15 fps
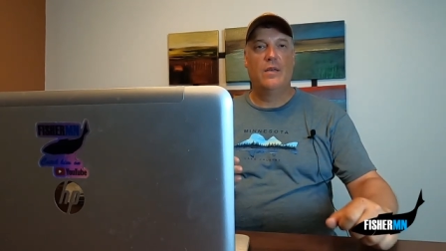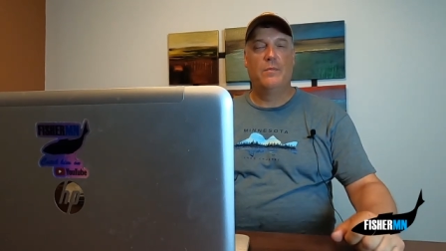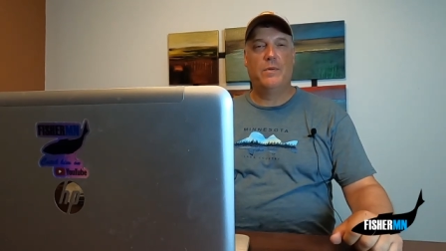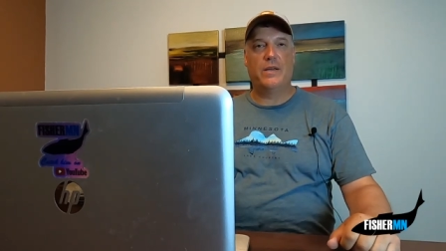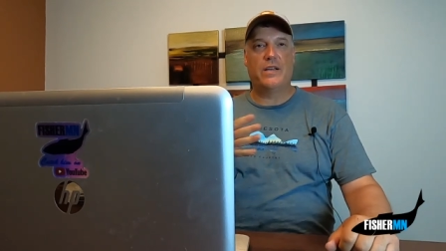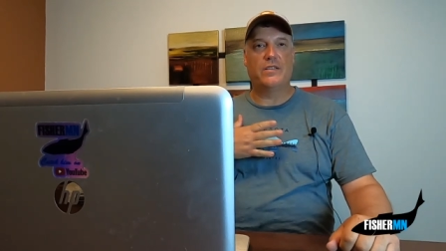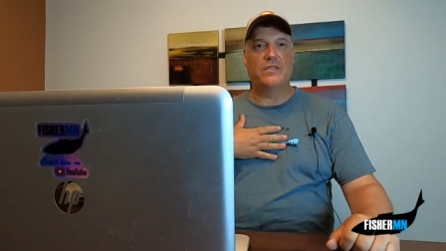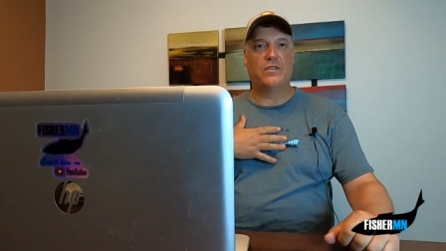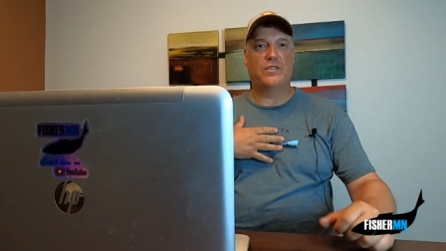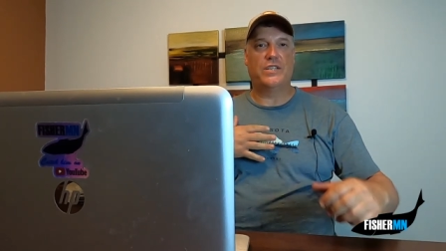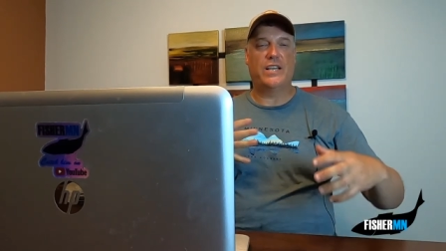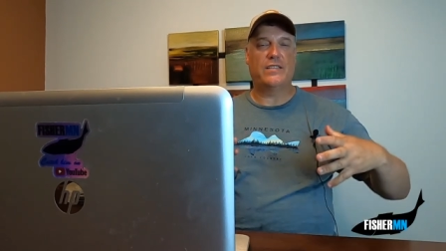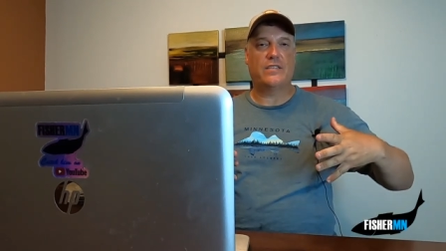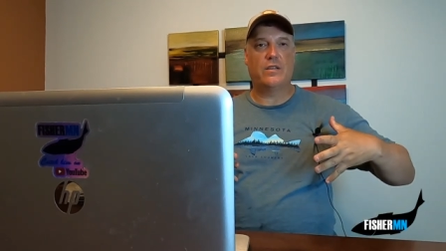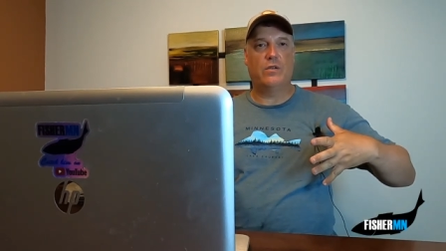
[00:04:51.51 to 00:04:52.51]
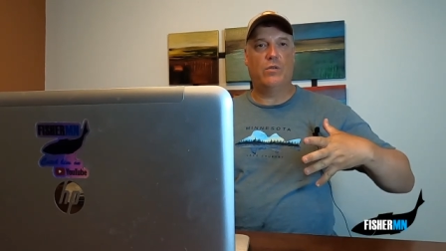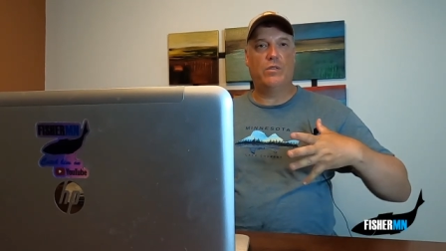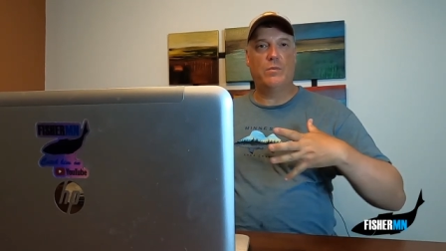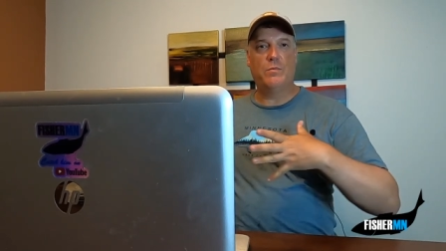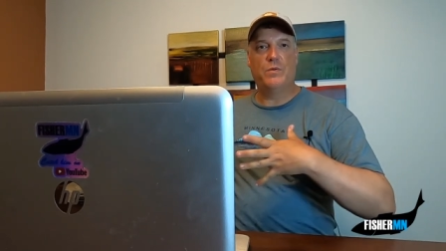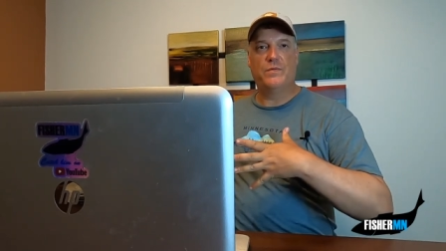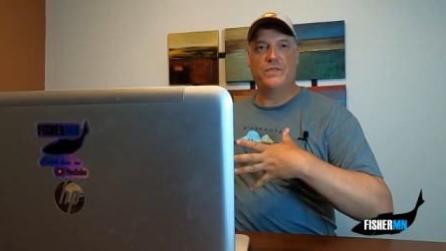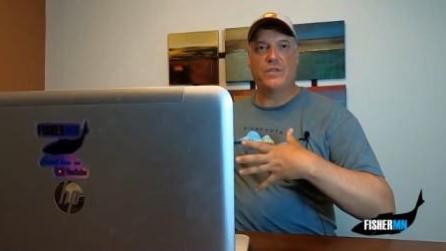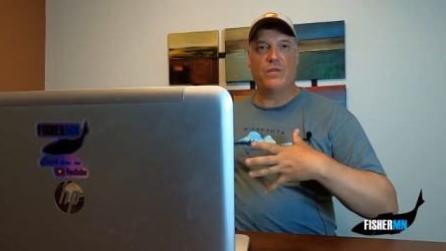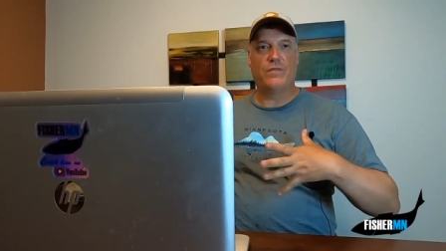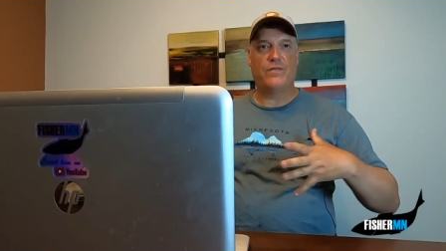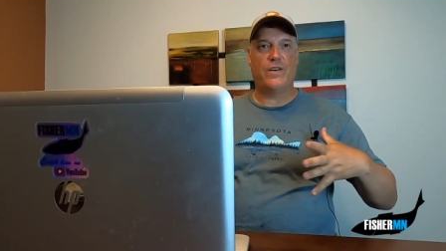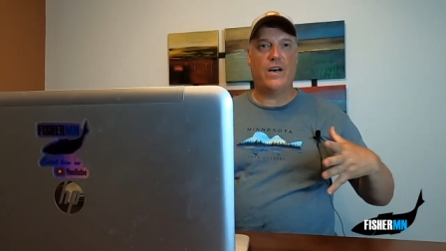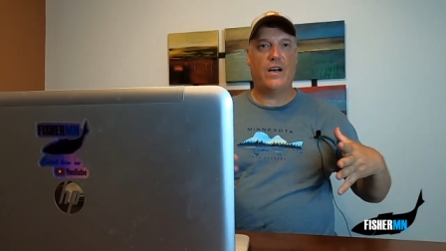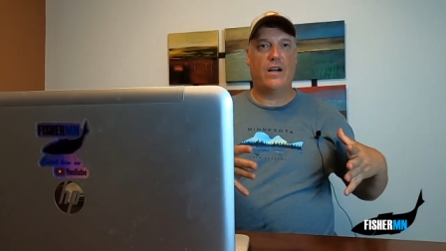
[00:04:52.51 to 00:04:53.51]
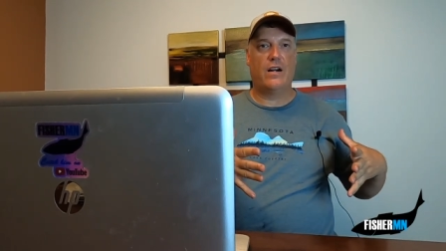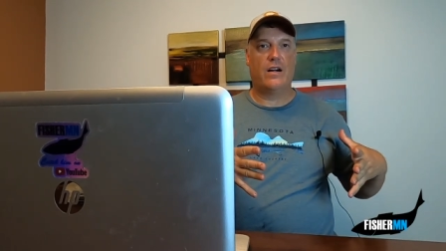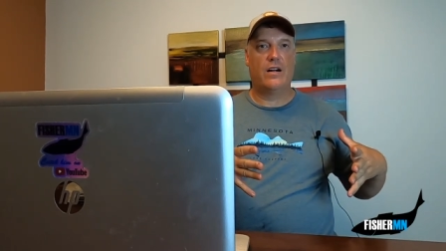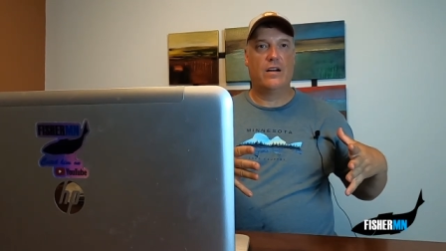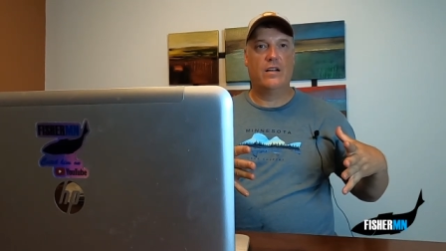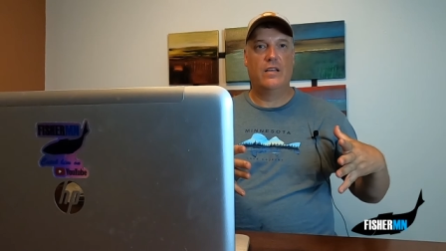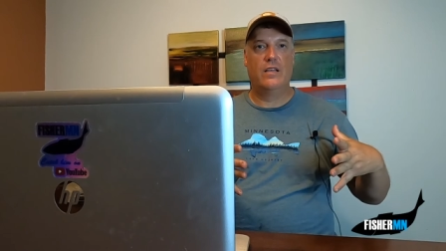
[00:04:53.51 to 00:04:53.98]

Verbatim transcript: because your chest can only move so far.